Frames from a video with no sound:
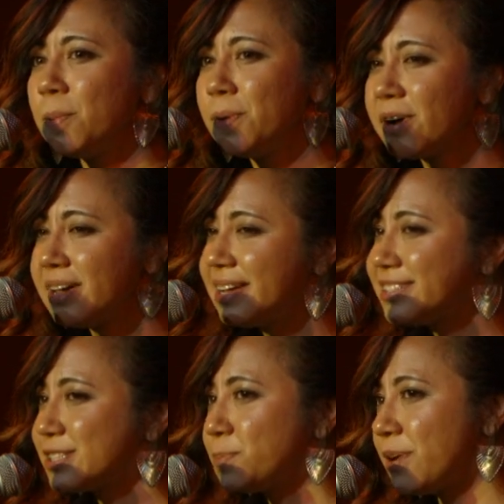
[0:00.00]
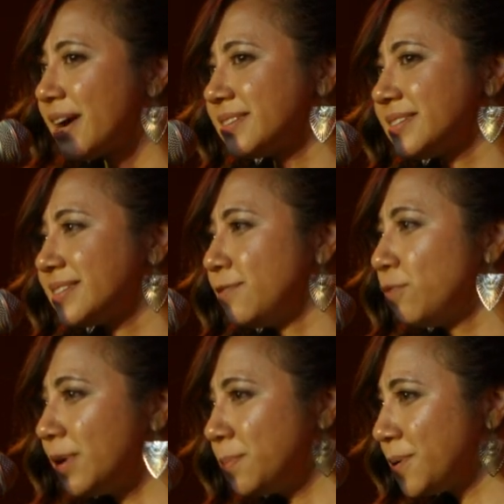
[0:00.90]
burking is the practice of
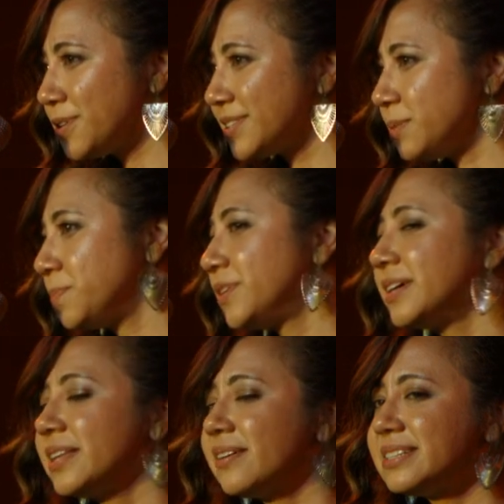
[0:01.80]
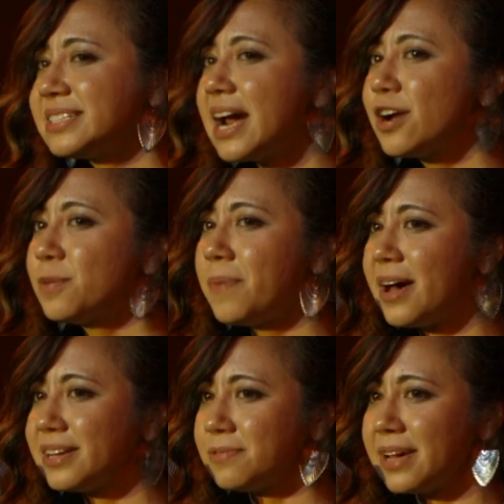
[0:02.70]
one person putting their entire
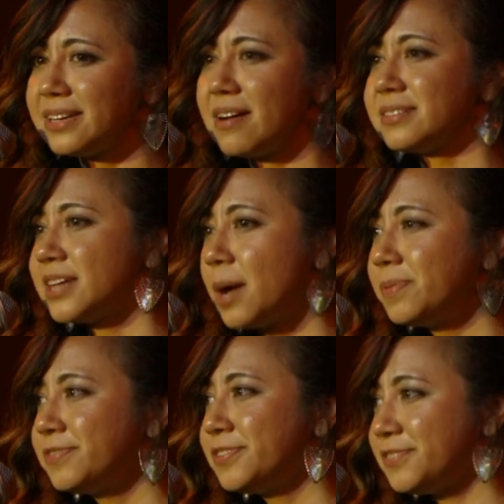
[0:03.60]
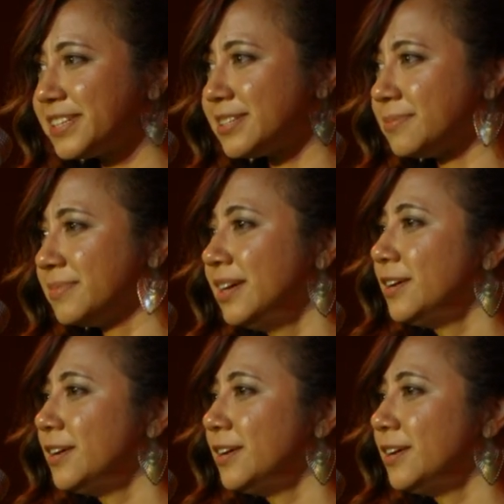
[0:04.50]
body weight on top of a victim,